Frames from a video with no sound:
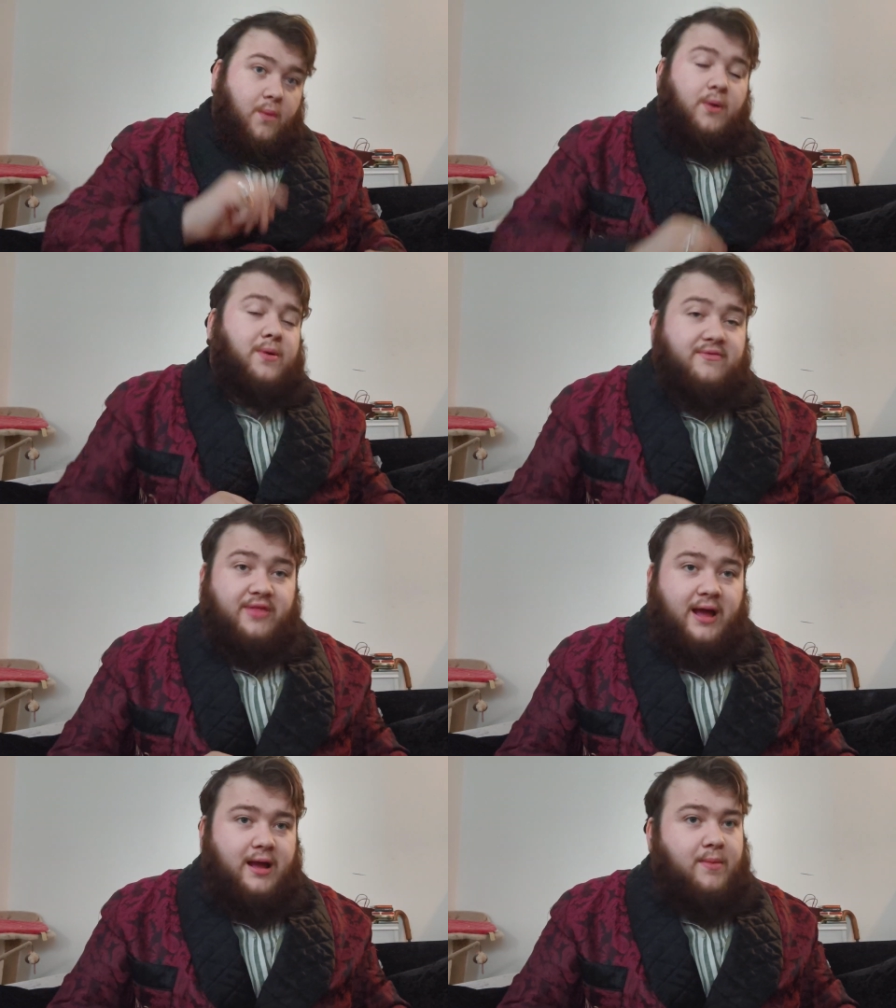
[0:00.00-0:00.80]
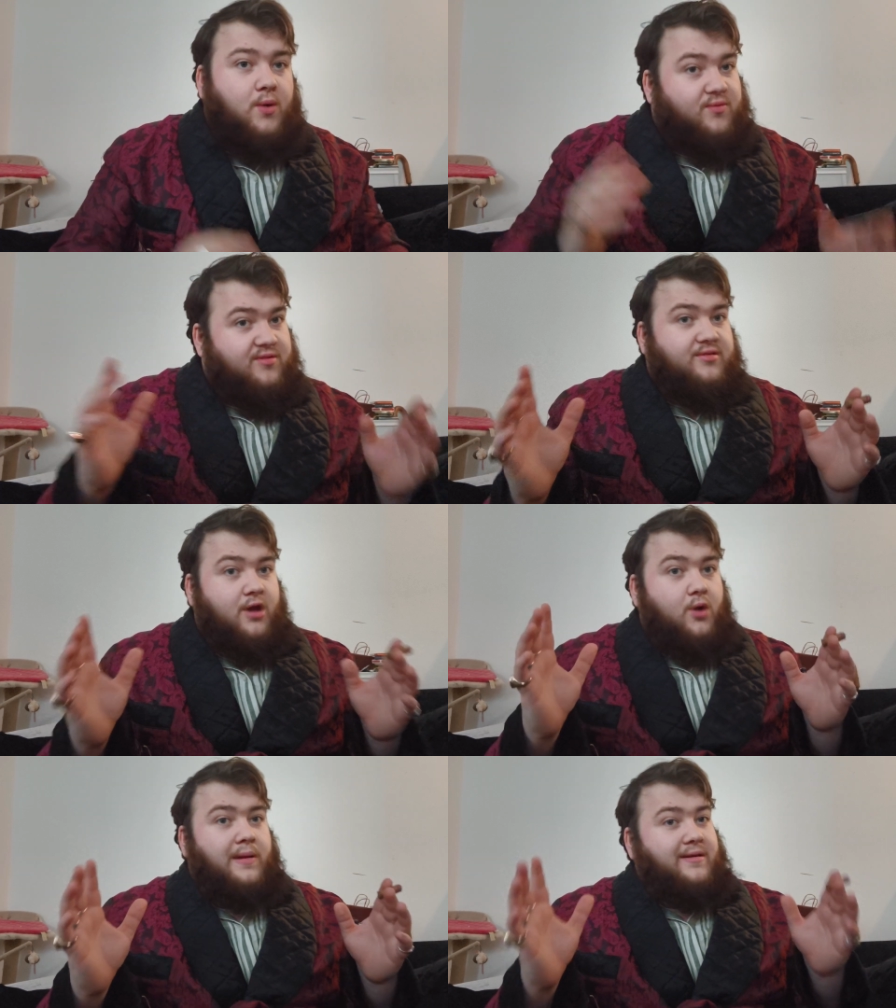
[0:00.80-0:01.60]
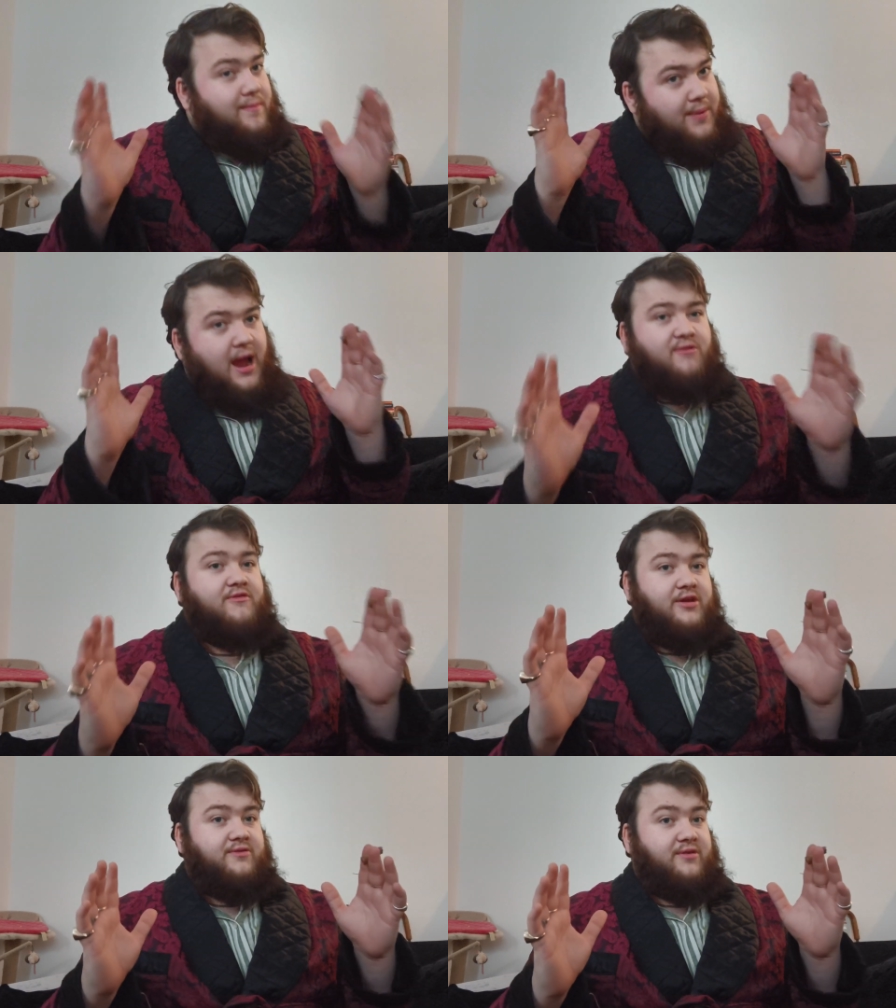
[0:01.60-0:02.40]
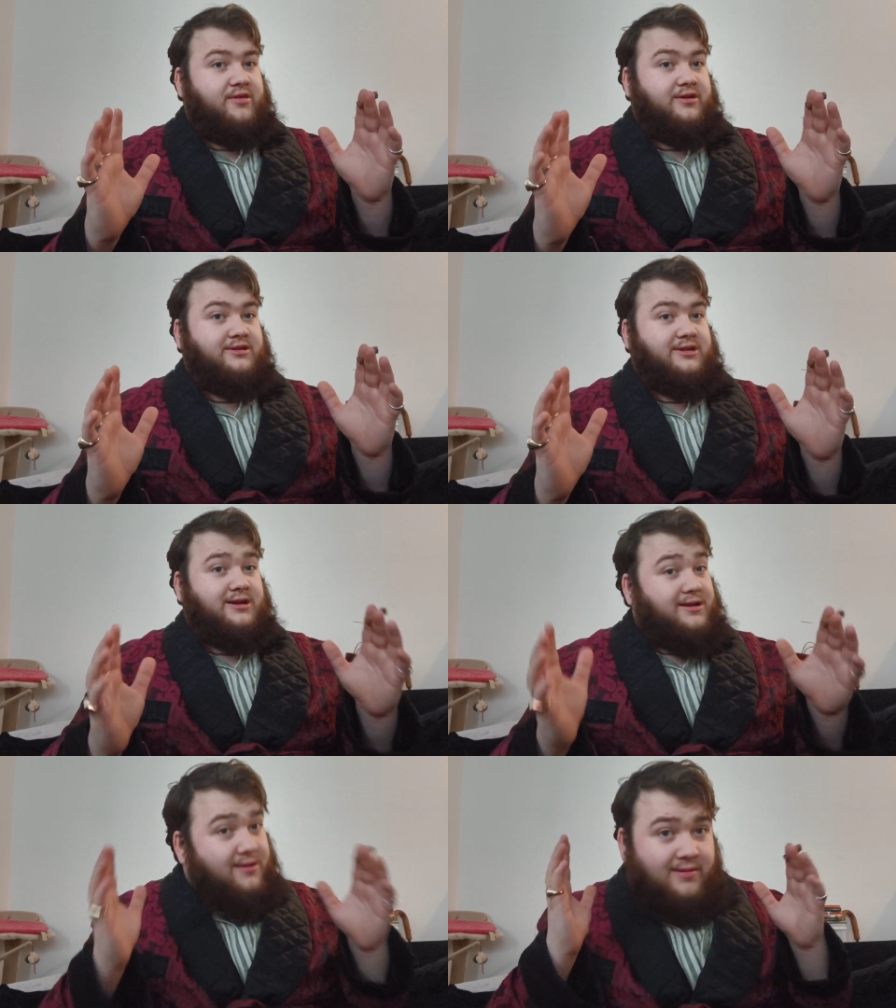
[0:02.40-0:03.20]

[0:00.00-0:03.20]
But with that, I'm hoping better review for Thursday.